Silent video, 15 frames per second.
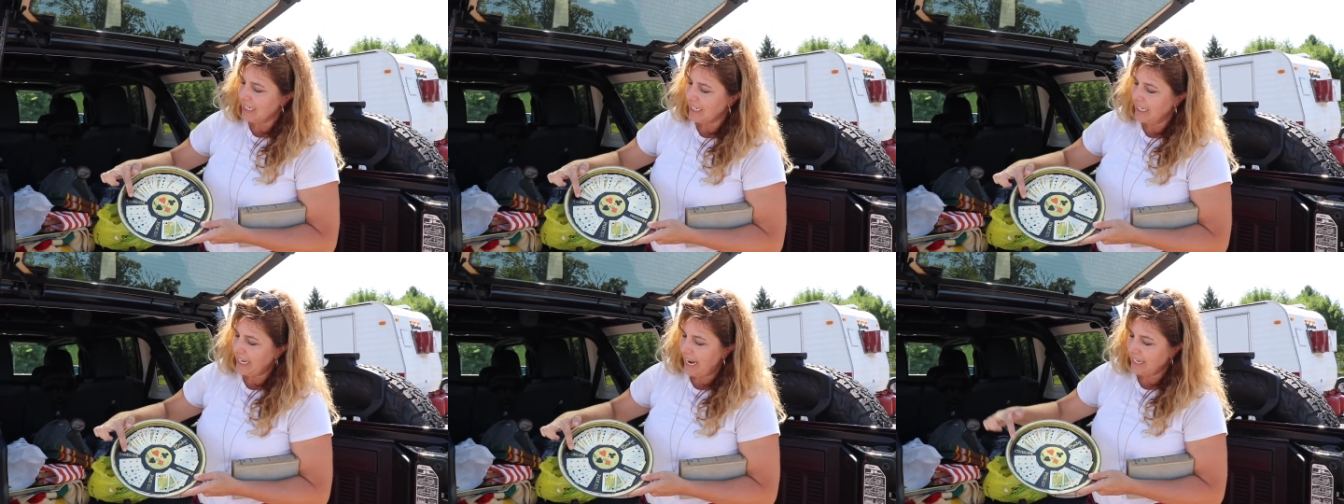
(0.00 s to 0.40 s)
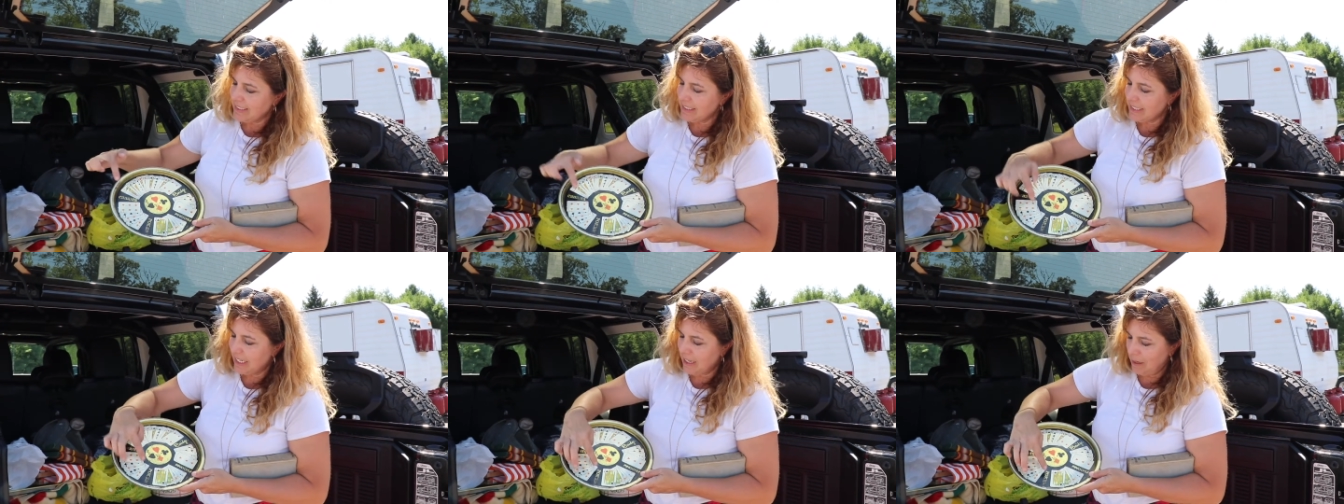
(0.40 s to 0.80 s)

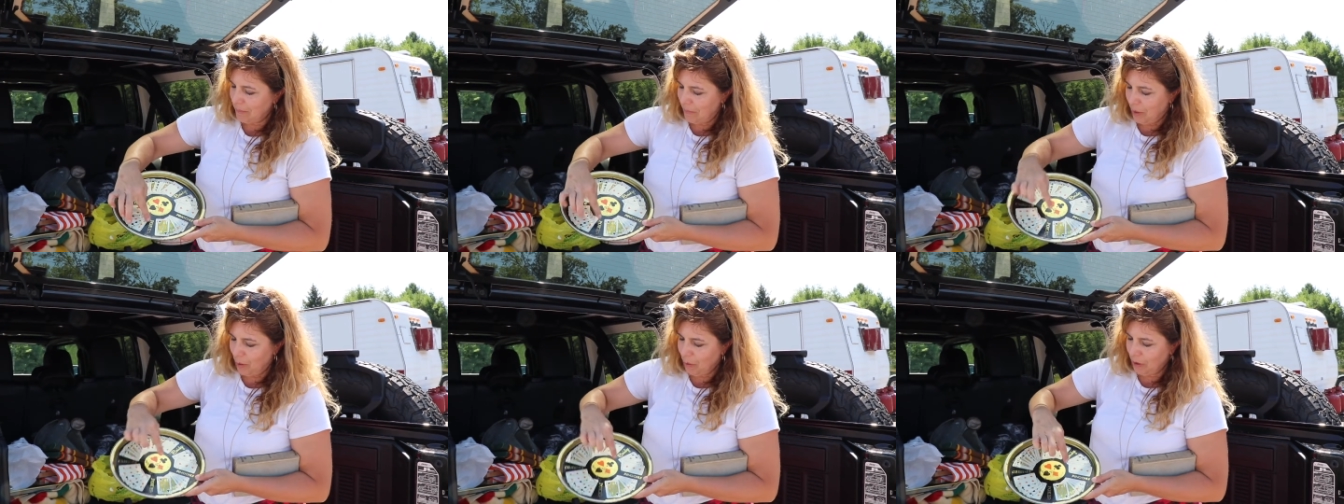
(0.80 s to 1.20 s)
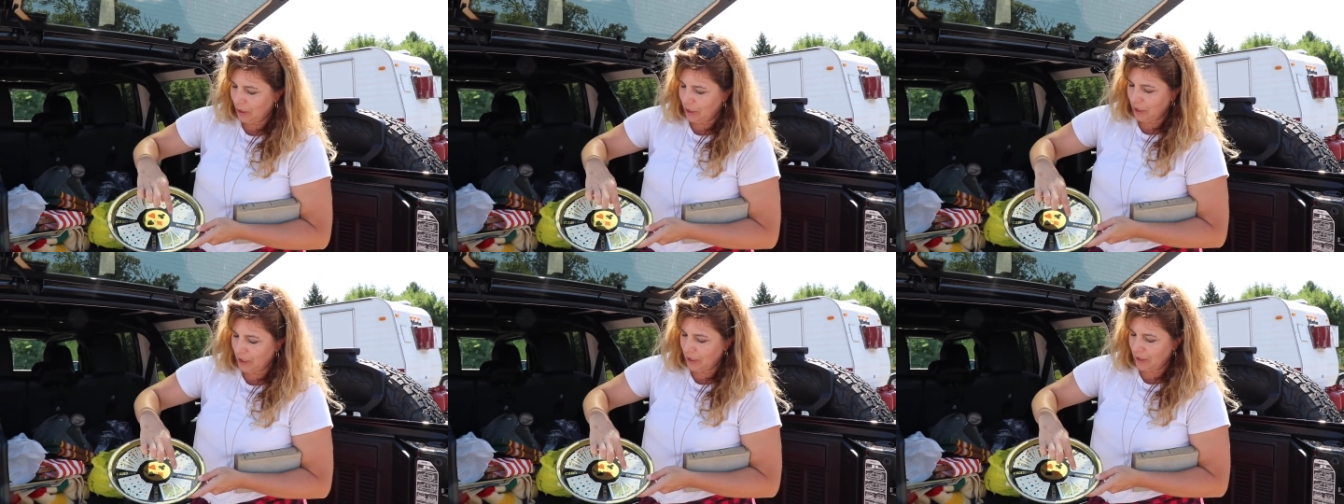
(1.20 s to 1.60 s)
canasta,
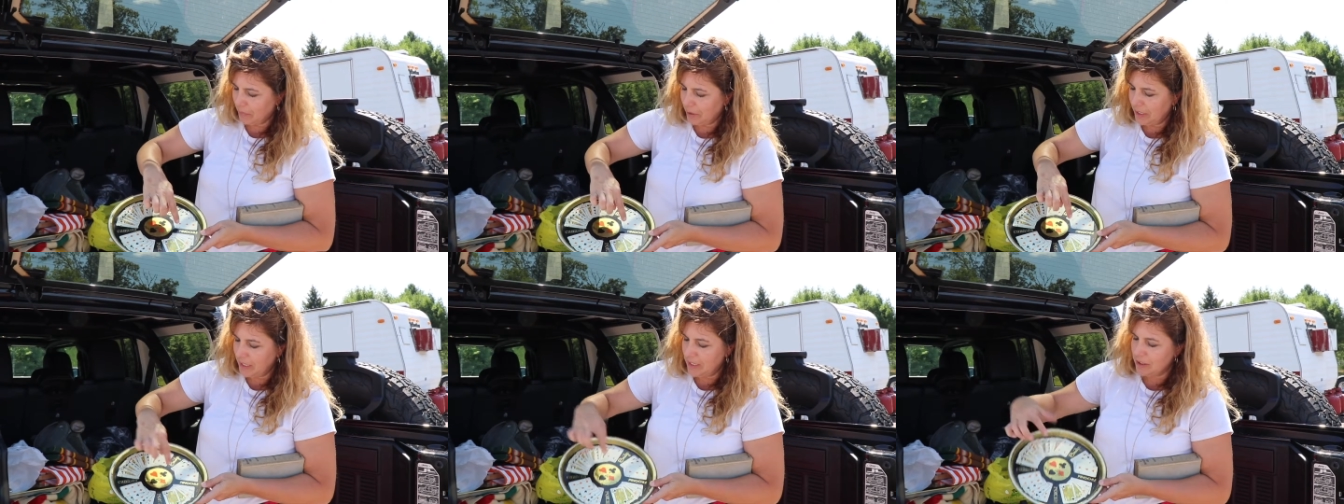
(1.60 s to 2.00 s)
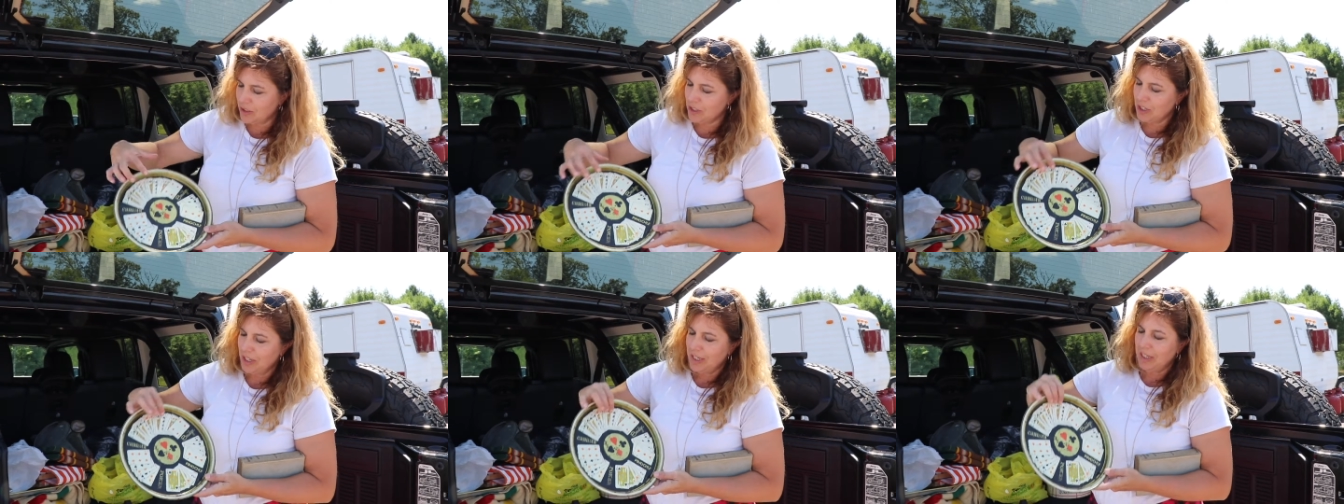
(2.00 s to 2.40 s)
poker, bridge,
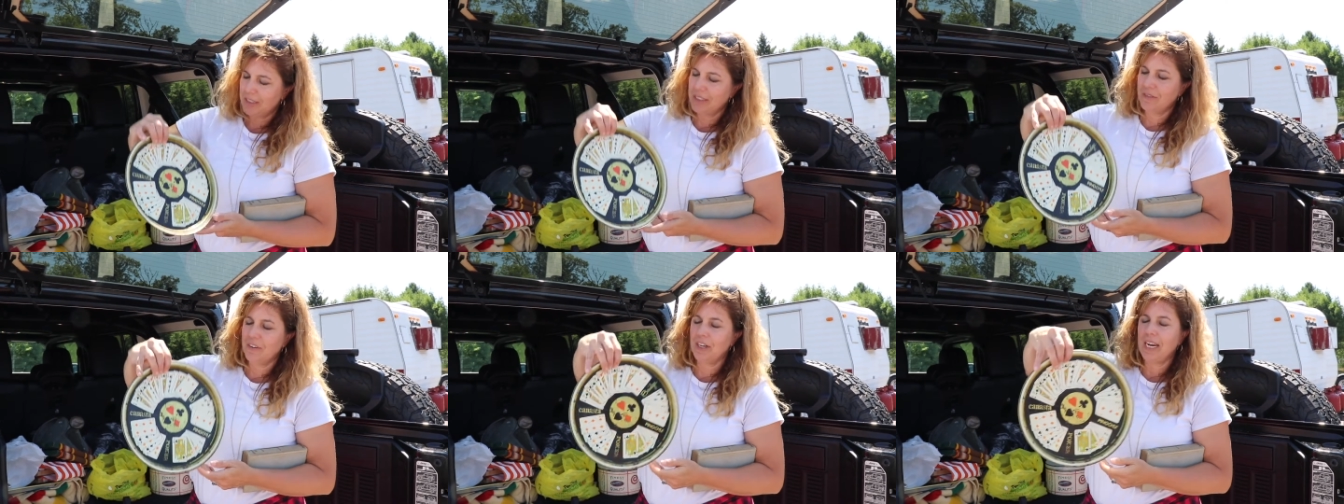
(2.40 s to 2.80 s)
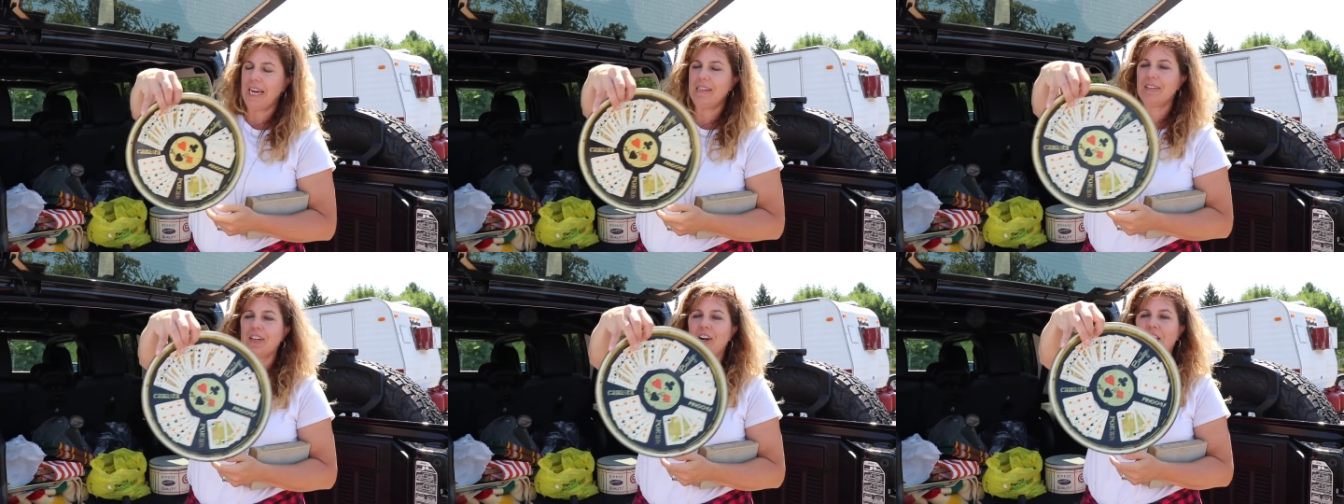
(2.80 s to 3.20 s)
different
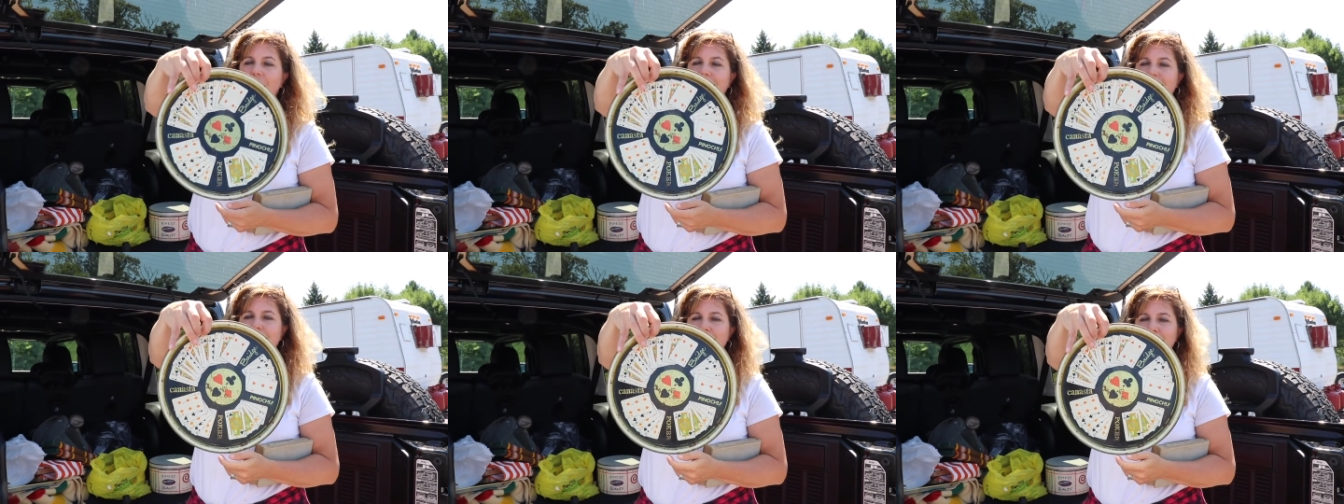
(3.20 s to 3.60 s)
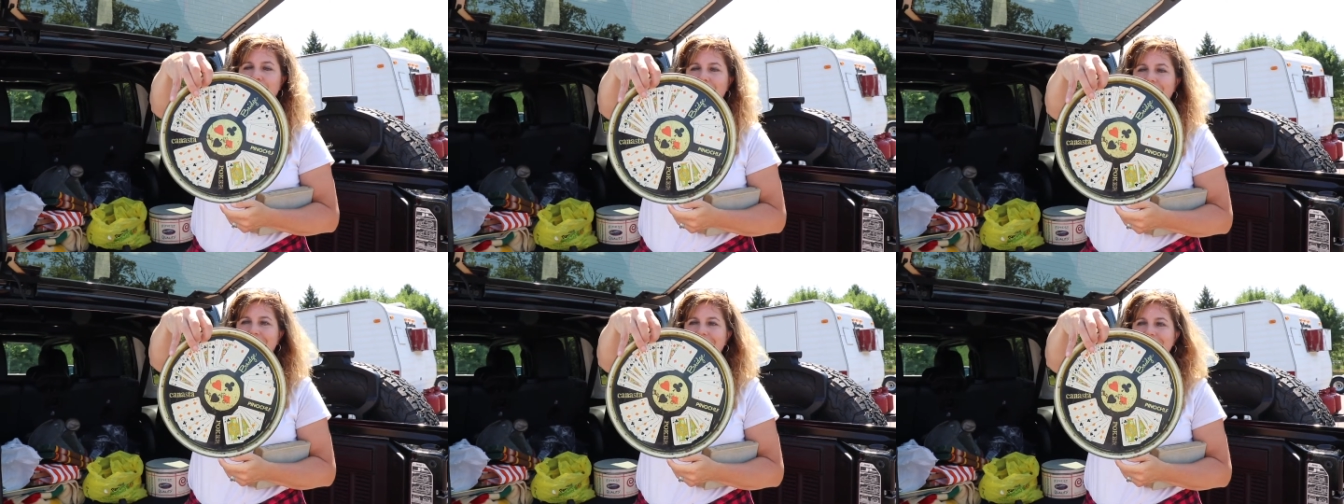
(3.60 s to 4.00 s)
kinds of card games
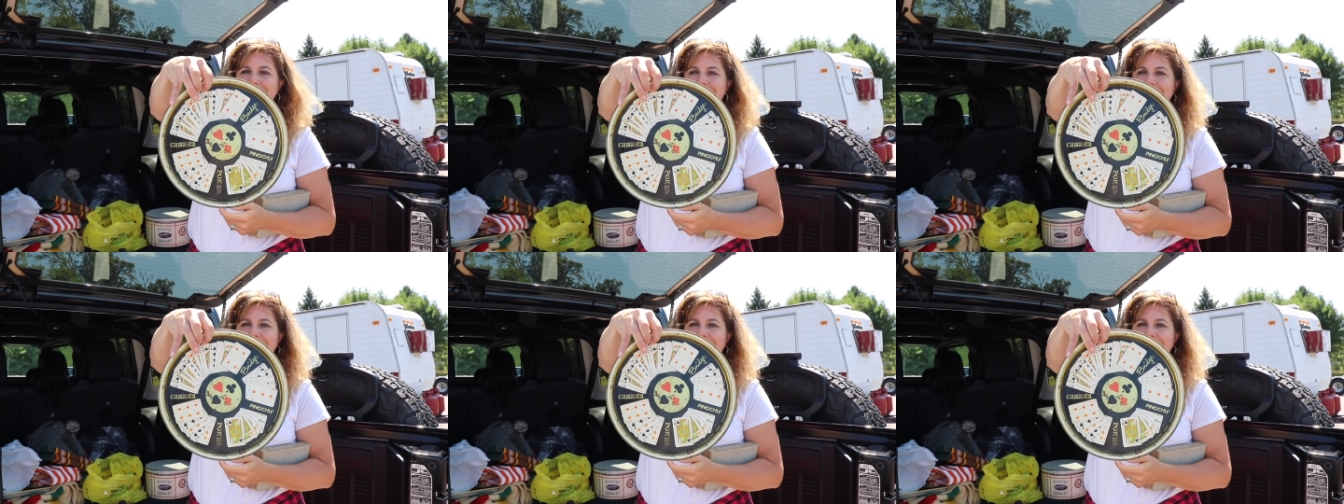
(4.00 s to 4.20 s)
on it.